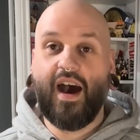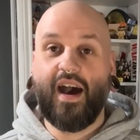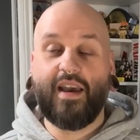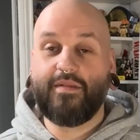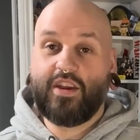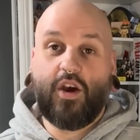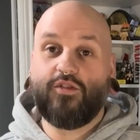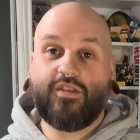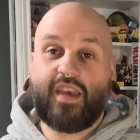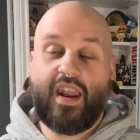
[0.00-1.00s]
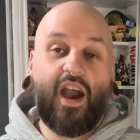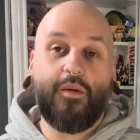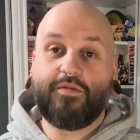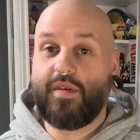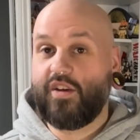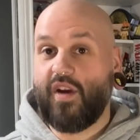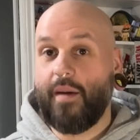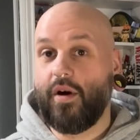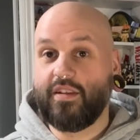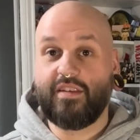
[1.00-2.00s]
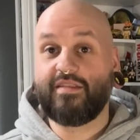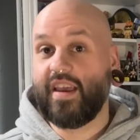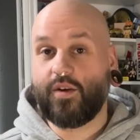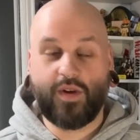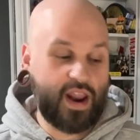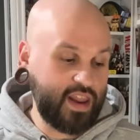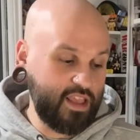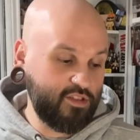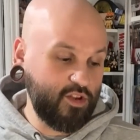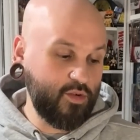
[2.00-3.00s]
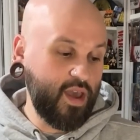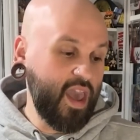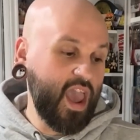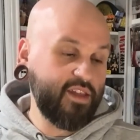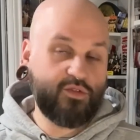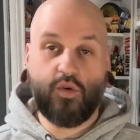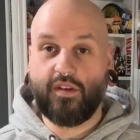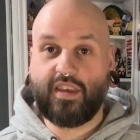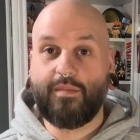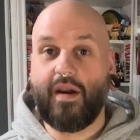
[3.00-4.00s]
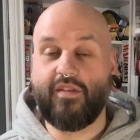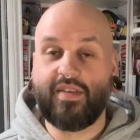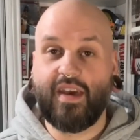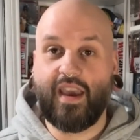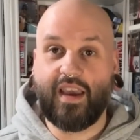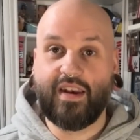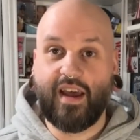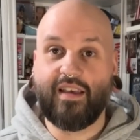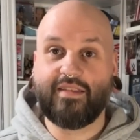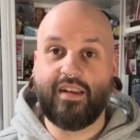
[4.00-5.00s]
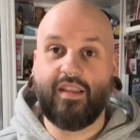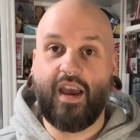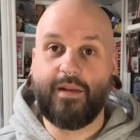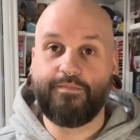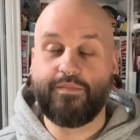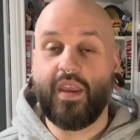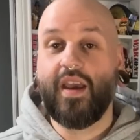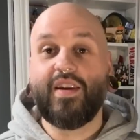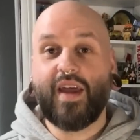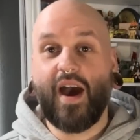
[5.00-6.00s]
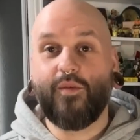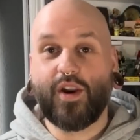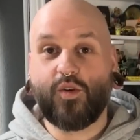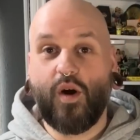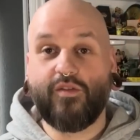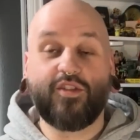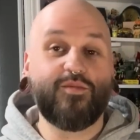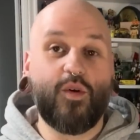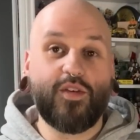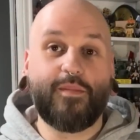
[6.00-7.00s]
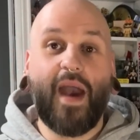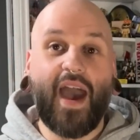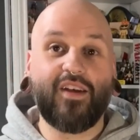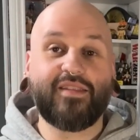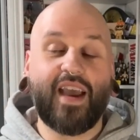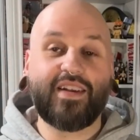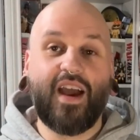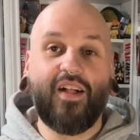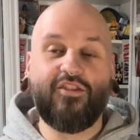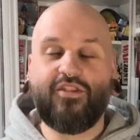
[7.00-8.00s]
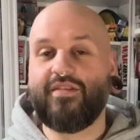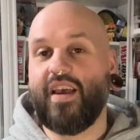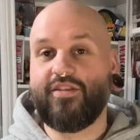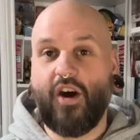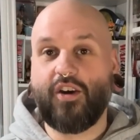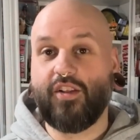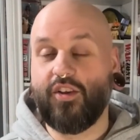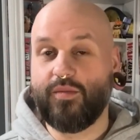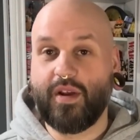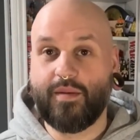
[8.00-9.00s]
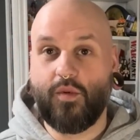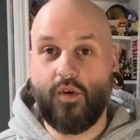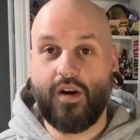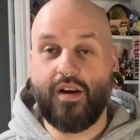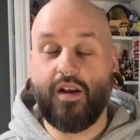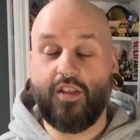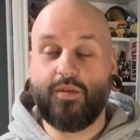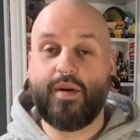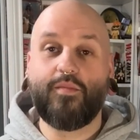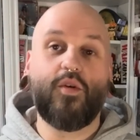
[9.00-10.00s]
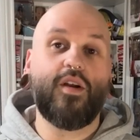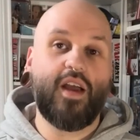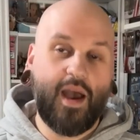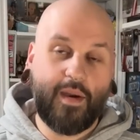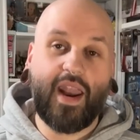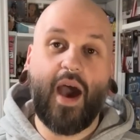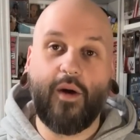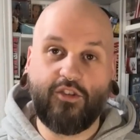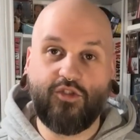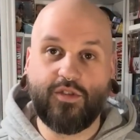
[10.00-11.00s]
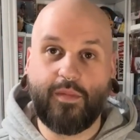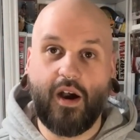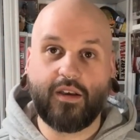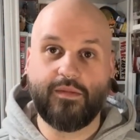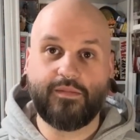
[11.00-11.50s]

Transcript: It, you know, just kind of helps me grab onto the stick when I need to. And of course, keep everything nice and light. Now I want to go over some more of the paddle technologies and talk a little bit more about how I shoot the puck.